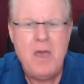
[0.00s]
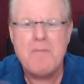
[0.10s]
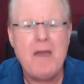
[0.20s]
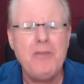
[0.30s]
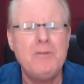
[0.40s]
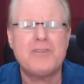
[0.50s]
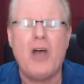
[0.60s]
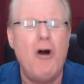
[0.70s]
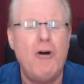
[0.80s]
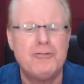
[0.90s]
Matthew is
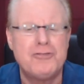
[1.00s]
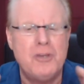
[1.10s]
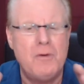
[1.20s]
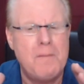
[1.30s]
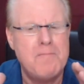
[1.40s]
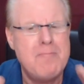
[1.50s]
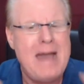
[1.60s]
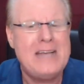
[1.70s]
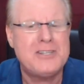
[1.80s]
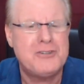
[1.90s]
also a
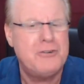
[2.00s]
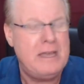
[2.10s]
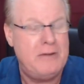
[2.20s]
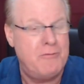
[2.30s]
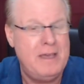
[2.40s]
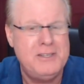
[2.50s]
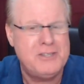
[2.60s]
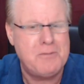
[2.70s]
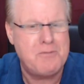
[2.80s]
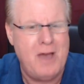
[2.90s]
master at
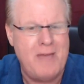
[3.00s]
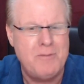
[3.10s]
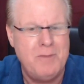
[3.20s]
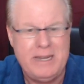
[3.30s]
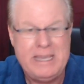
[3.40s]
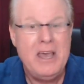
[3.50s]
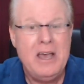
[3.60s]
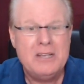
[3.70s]
raising private money.